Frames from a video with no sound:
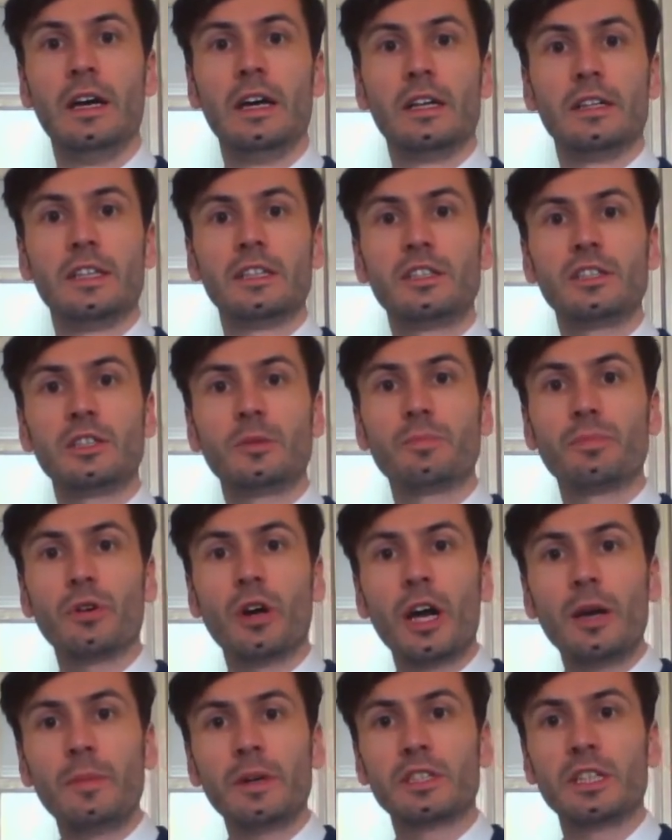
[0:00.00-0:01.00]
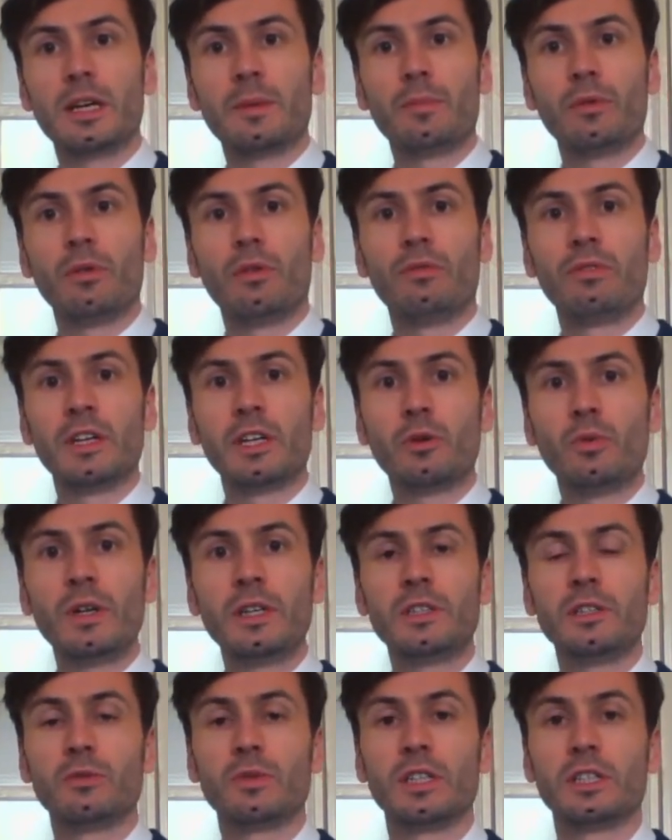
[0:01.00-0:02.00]
This is a prime example of
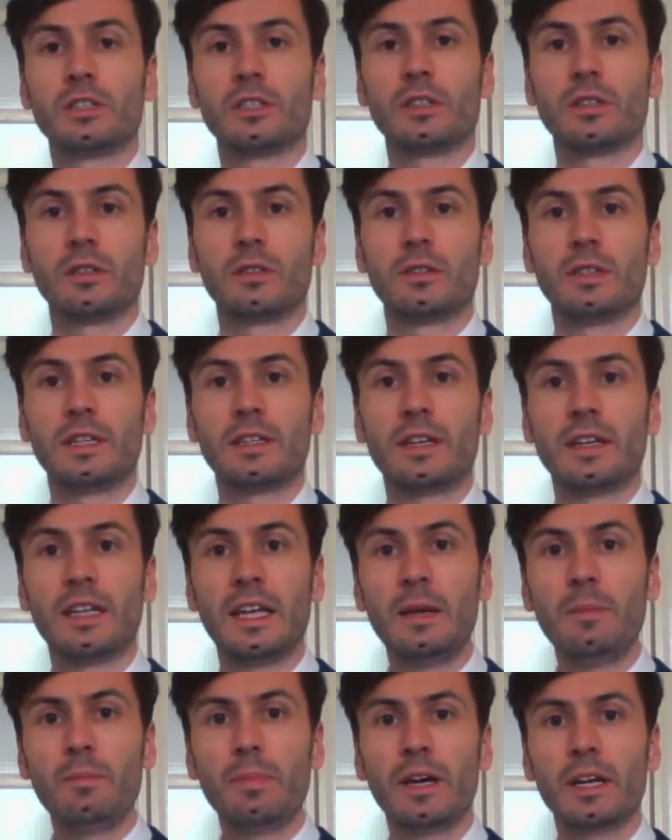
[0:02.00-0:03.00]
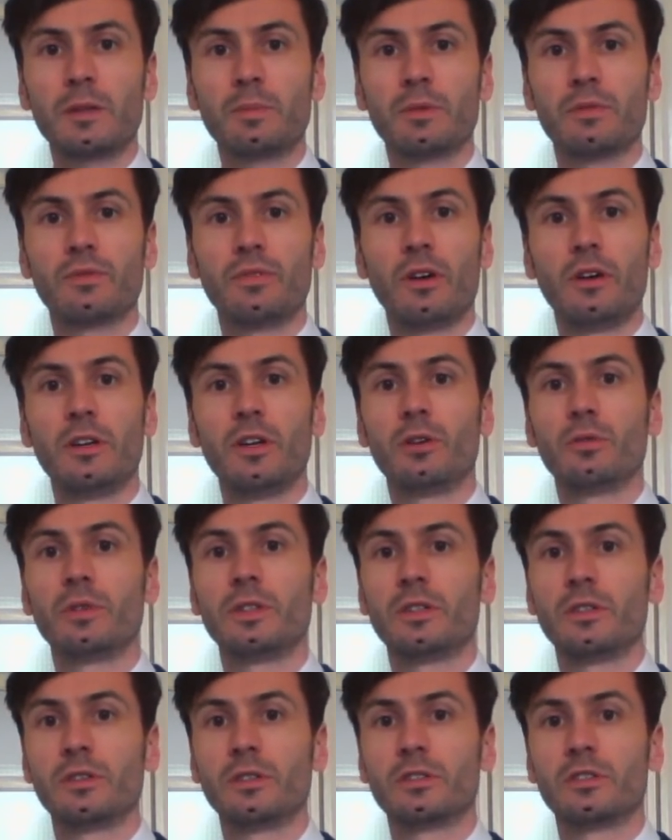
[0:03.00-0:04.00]
liquidity risk that can impact portfolio
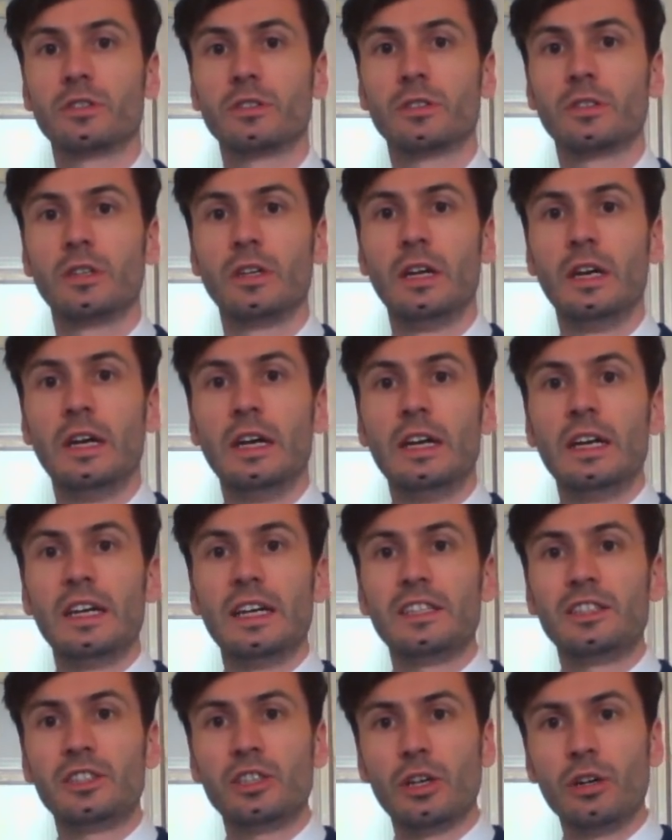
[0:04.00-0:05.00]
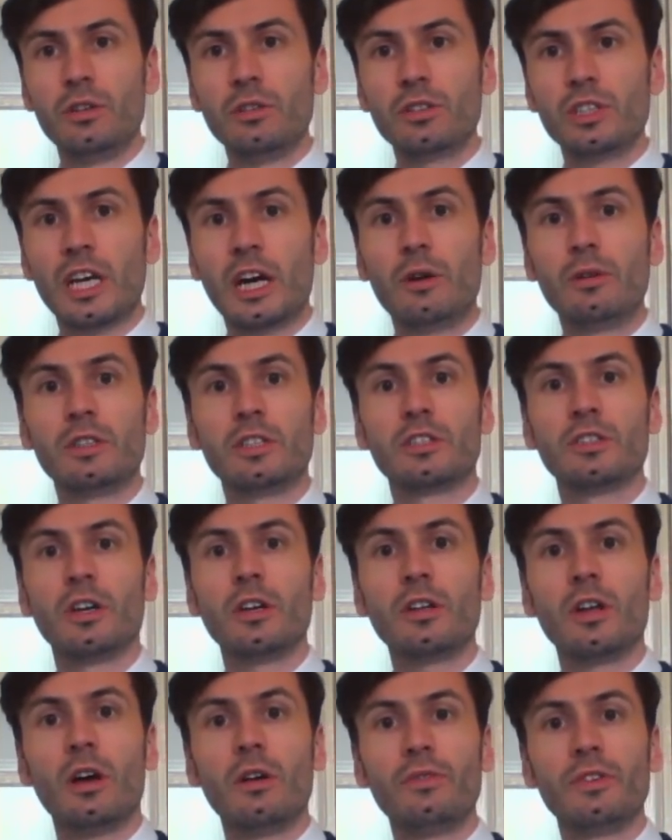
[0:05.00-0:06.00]
returns. It shows how it is
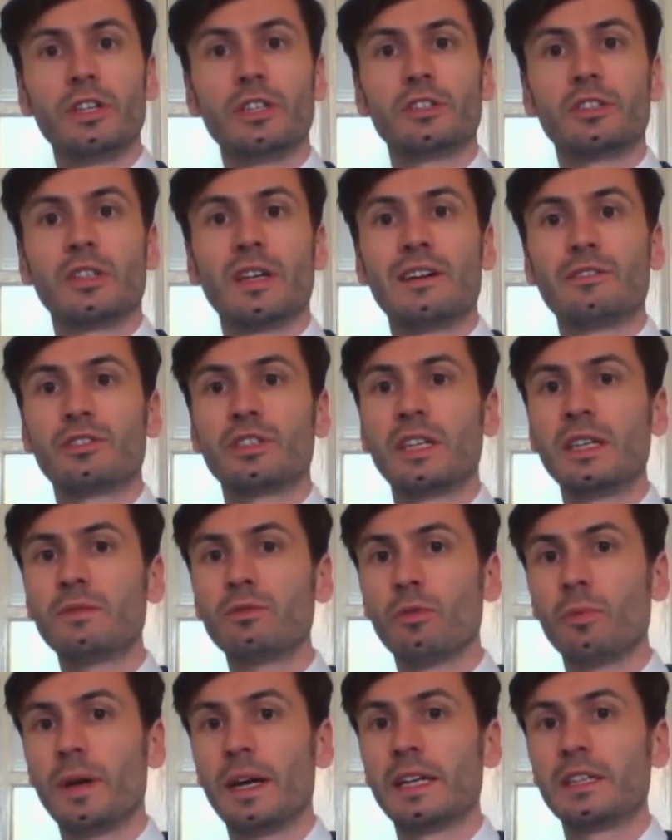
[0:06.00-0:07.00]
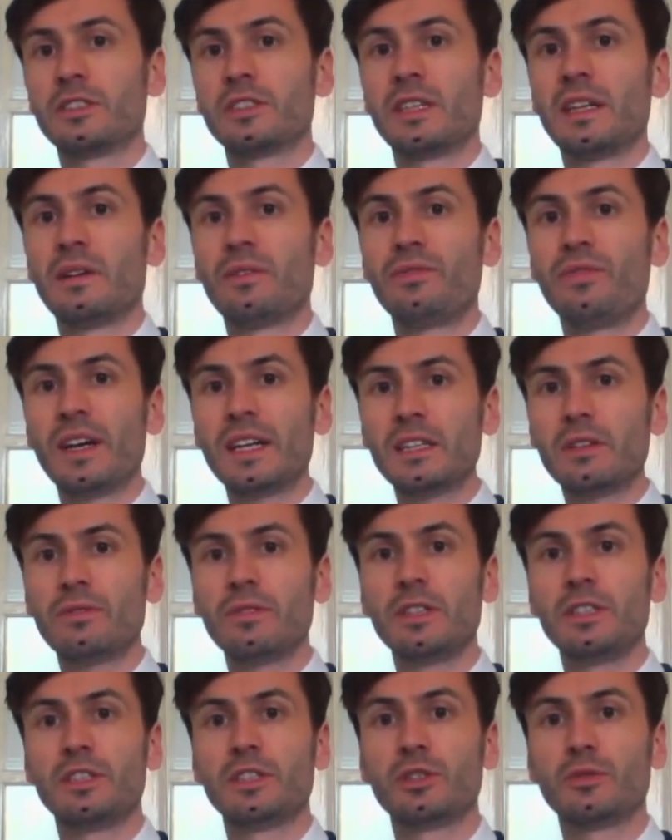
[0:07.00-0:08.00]
not obvious how central banks can
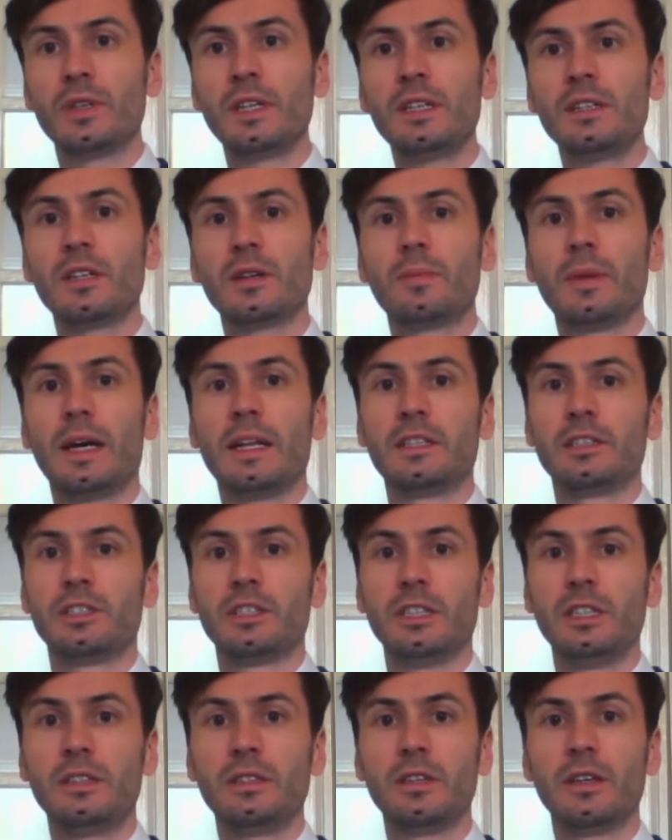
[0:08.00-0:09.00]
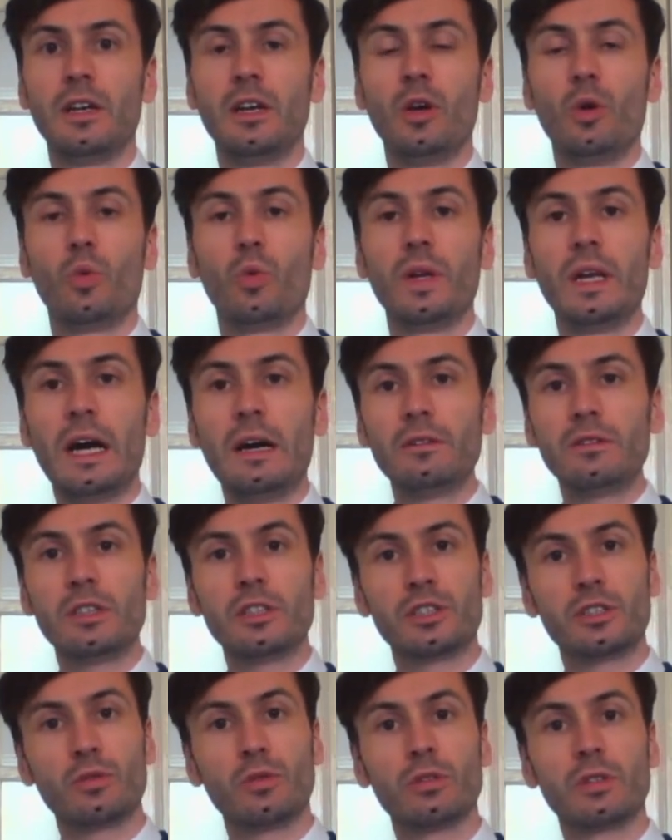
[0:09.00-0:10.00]
effectively shrink their balance sheet without
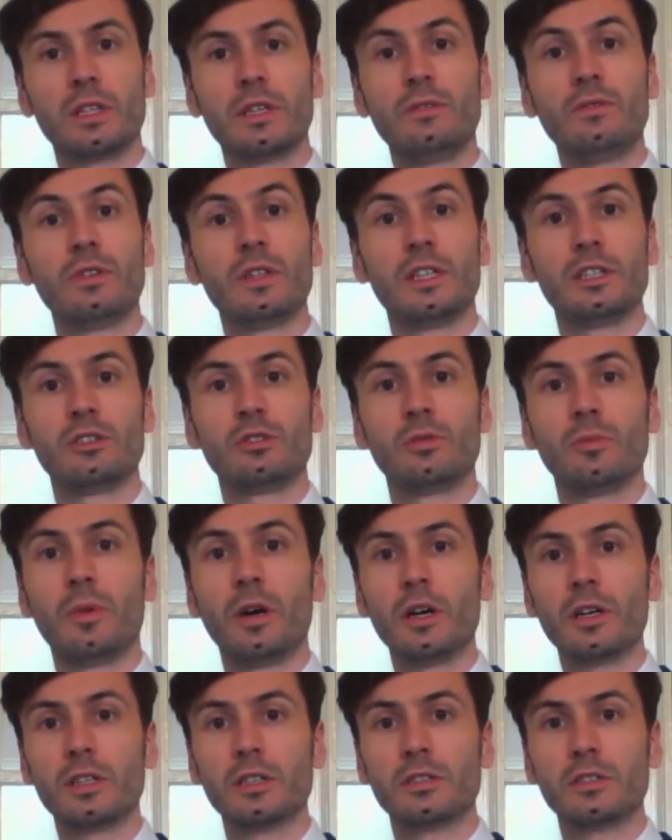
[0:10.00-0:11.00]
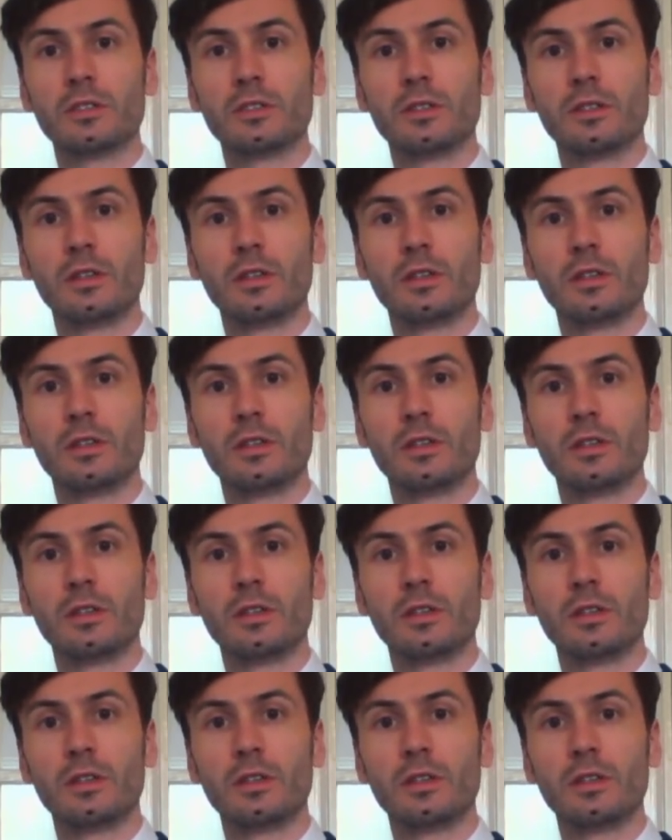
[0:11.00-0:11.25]
distorting financial markets.